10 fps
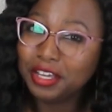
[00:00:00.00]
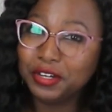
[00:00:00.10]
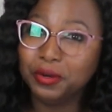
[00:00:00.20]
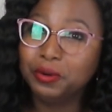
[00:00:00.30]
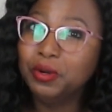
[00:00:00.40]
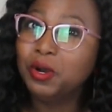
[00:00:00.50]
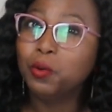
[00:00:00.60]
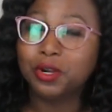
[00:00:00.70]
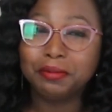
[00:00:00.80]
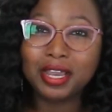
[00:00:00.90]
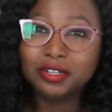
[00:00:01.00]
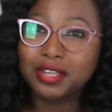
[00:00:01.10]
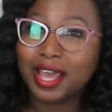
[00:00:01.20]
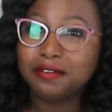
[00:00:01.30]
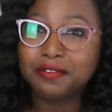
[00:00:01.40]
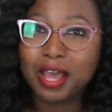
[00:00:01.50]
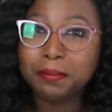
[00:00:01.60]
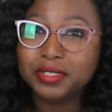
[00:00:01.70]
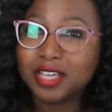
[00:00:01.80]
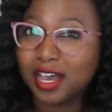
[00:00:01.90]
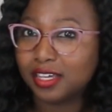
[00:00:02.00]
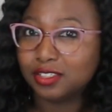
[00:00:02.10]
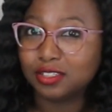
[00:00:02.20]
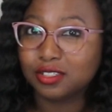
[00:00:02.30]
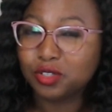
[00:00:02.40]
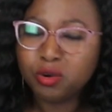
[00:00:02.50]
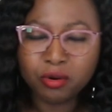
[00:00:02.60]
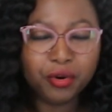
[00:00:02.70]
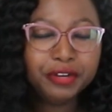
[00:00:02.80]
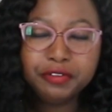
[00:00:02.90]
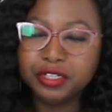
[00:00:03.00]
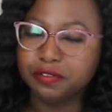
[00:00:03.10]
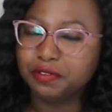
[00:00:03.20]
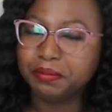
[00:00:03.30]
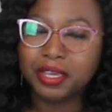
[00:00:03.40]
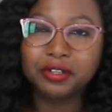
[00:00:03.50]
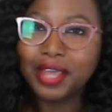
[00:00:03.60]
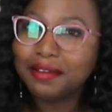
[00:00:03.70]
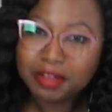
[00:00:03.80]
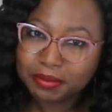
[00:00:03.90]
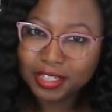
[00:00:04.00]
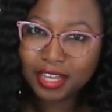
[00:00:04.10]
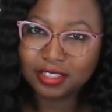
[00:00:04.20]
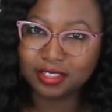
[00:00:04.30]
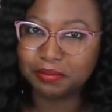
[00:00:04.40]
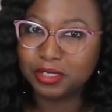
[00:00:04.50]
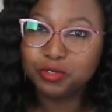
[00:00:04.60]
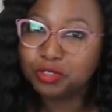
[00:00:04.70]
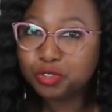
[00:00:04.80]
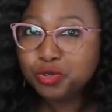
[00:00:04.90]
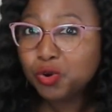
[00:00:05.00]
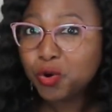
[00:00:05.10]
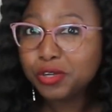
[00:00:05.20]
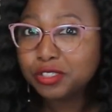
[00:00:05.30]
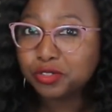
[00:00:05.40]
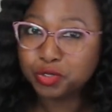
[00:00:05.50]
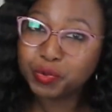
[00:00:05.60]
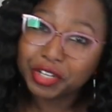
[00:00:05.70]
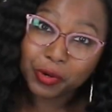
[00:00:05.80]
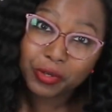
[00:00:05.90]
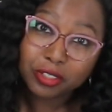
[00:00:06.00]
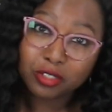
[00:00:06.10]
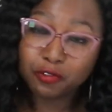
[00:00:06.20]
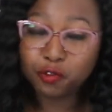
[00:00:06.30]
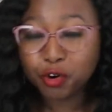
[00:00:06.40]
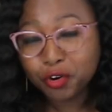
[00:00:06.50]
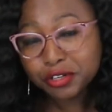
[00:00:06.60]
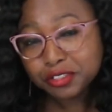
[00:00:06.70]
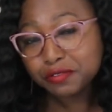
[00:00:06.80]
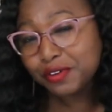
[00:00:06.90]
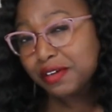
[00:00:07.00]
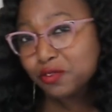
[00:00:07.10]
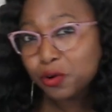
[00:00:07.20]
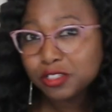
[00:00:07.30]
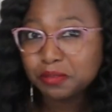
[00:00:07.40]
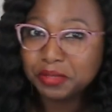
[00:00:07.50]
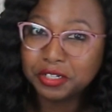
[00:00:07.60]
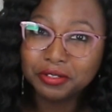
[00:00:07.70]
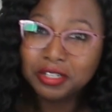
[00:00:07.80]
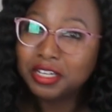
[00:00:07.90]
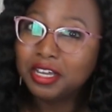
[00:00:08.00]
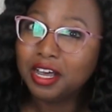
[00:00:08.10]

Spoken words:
You know, what am I going to have for appetizers? Or even if, am I going to have appetizers? Am I doing a 2-course, a 3-course, a 4-course, a 5-course meal